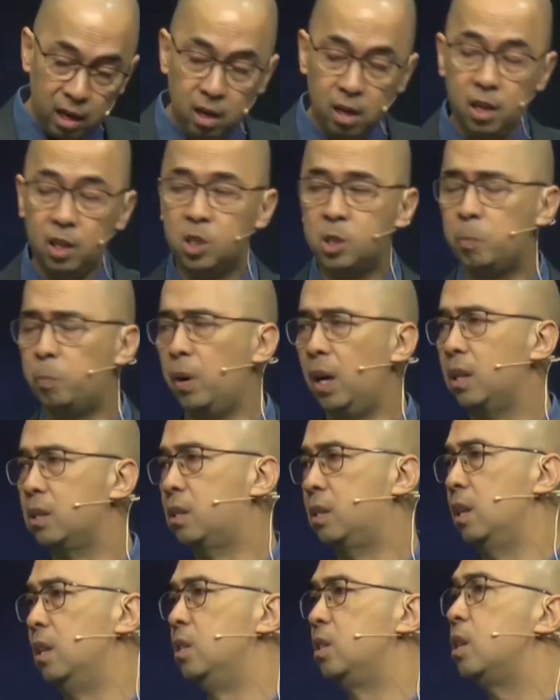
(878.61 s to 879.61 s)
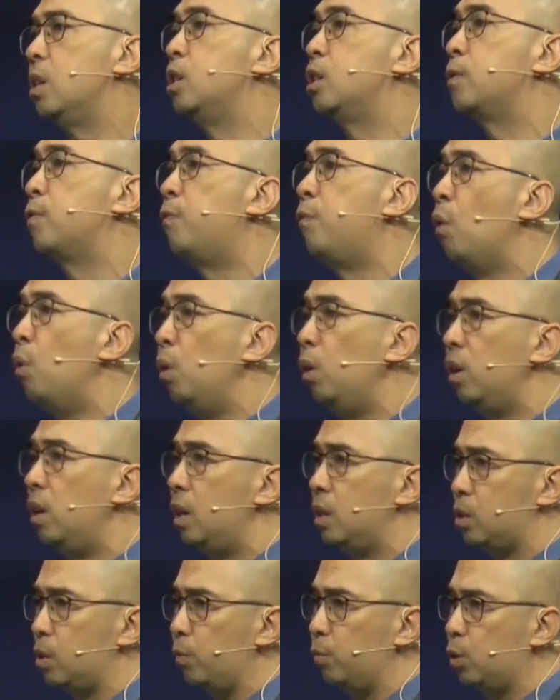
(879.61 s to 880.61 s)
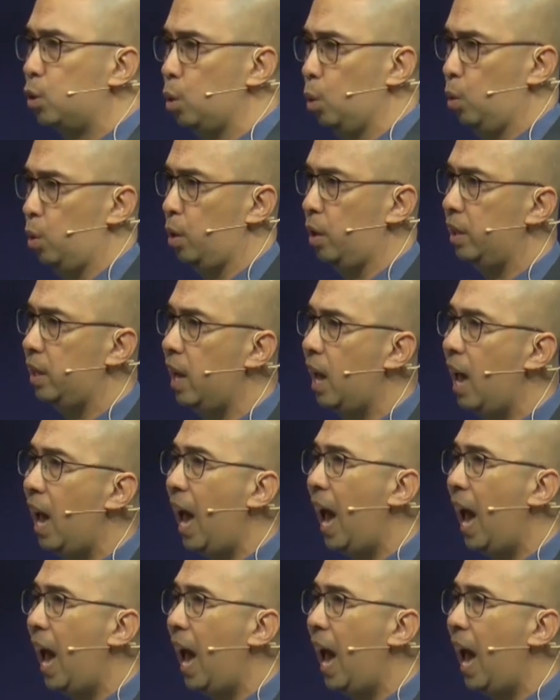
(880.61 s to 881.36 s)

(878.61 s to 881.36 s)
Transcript: in His presence, is fullness of joy.